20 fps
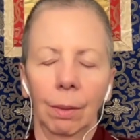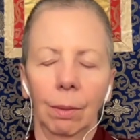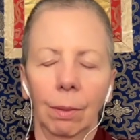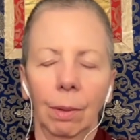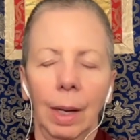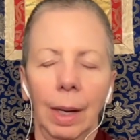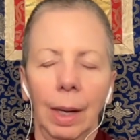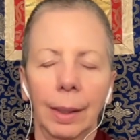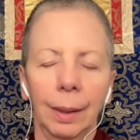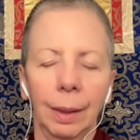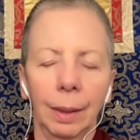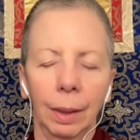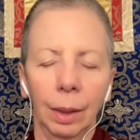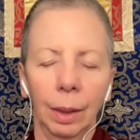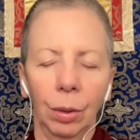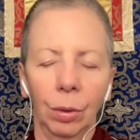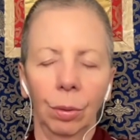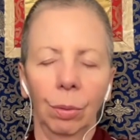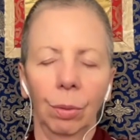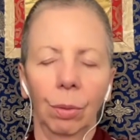Relaxing
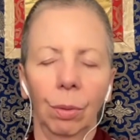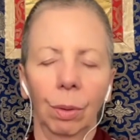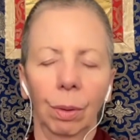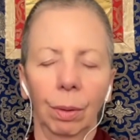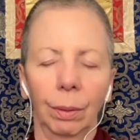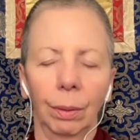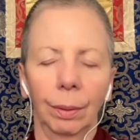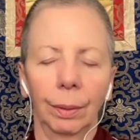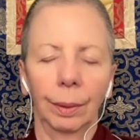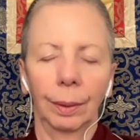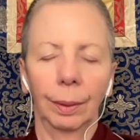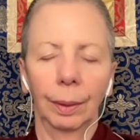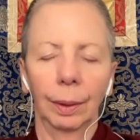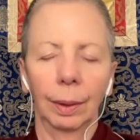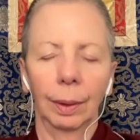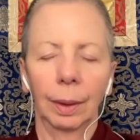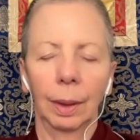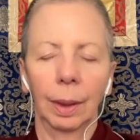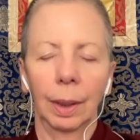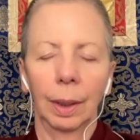the jaw.
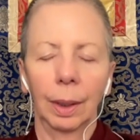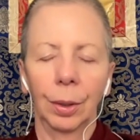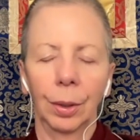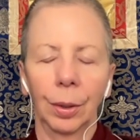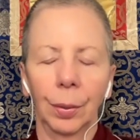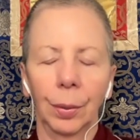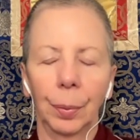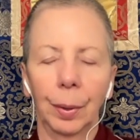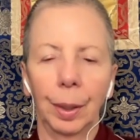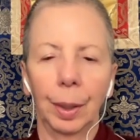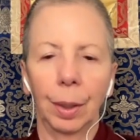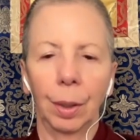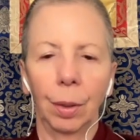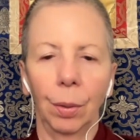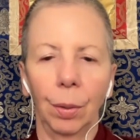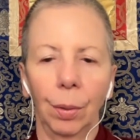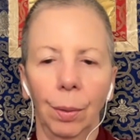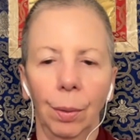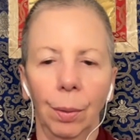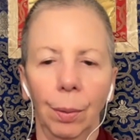And then just bring
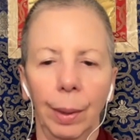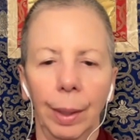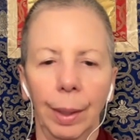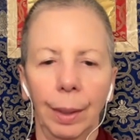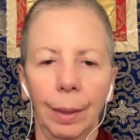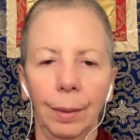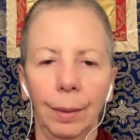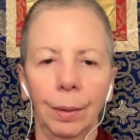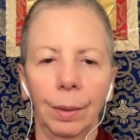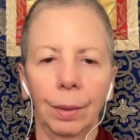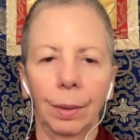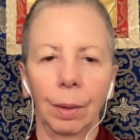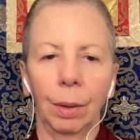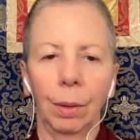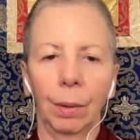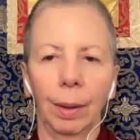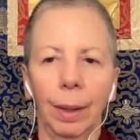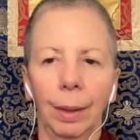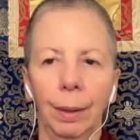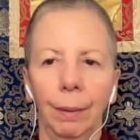your awareness to the
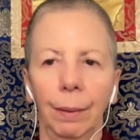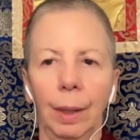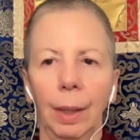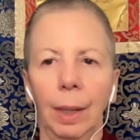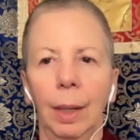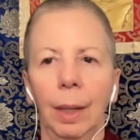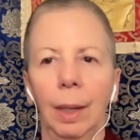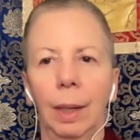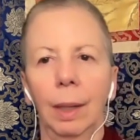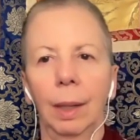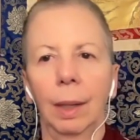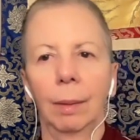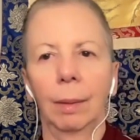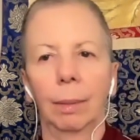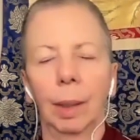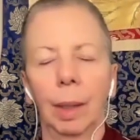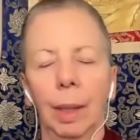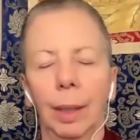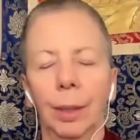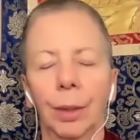crown of the head and
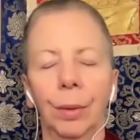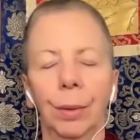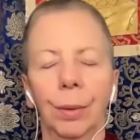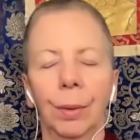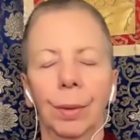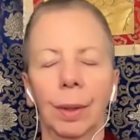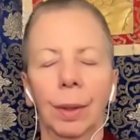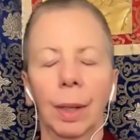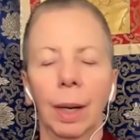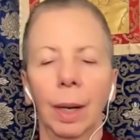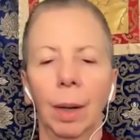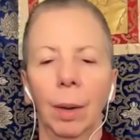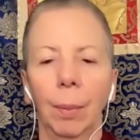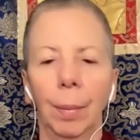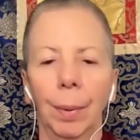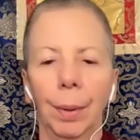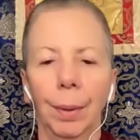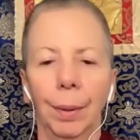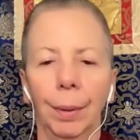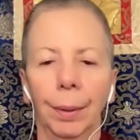relax your
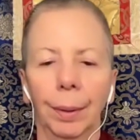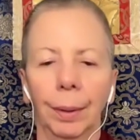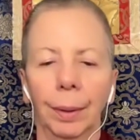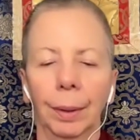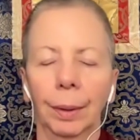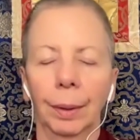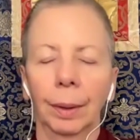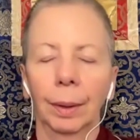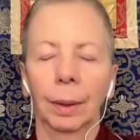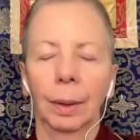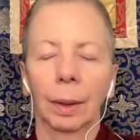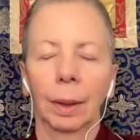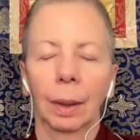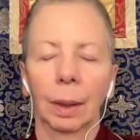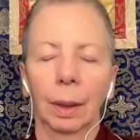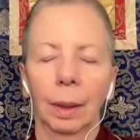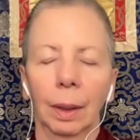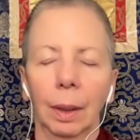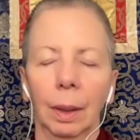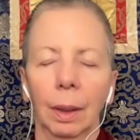scalp.
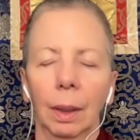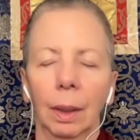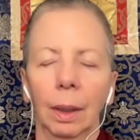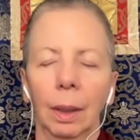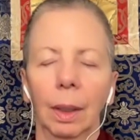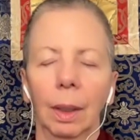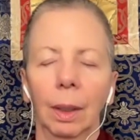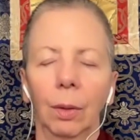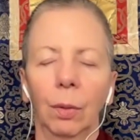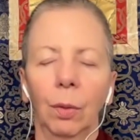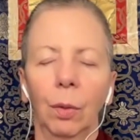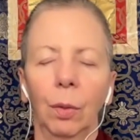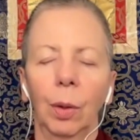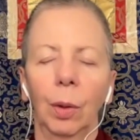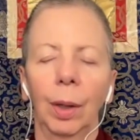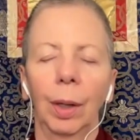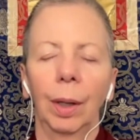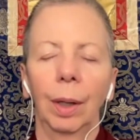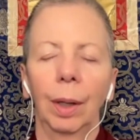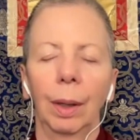And the
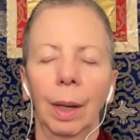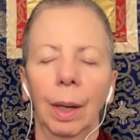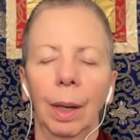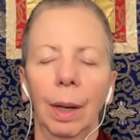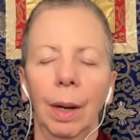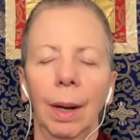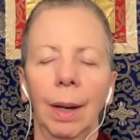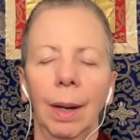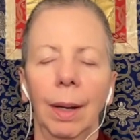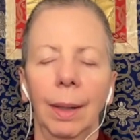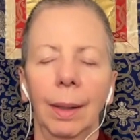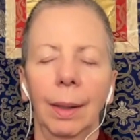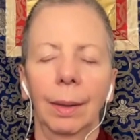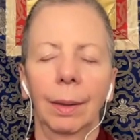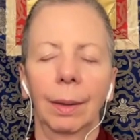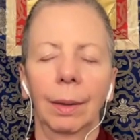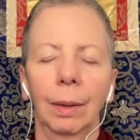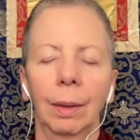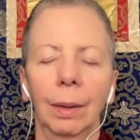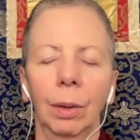forehead and the
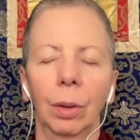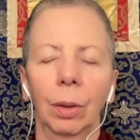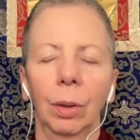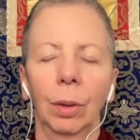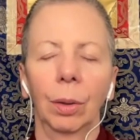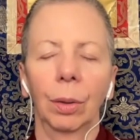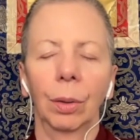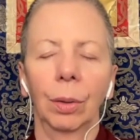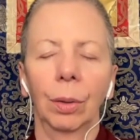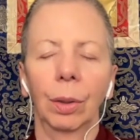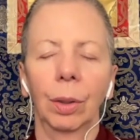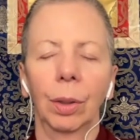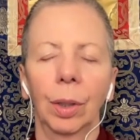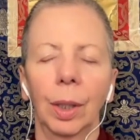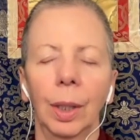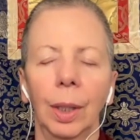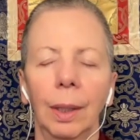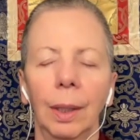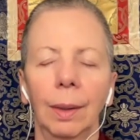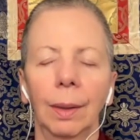eyes, the nose, the
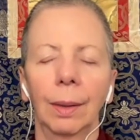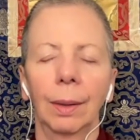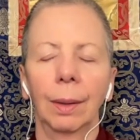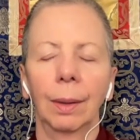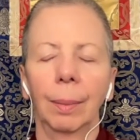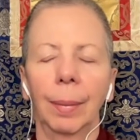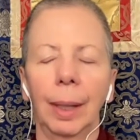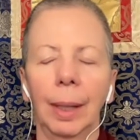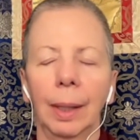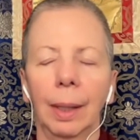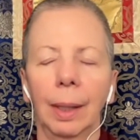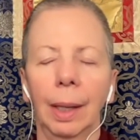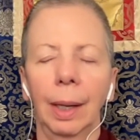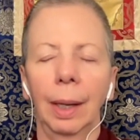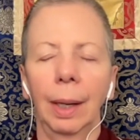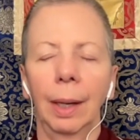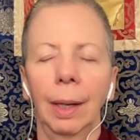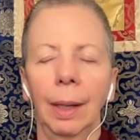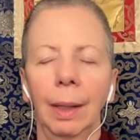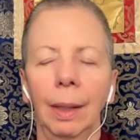cheeks, back of the
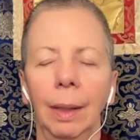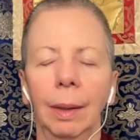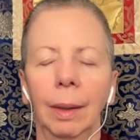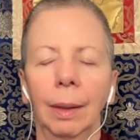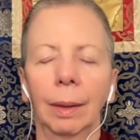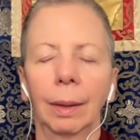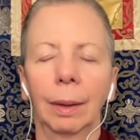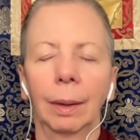head.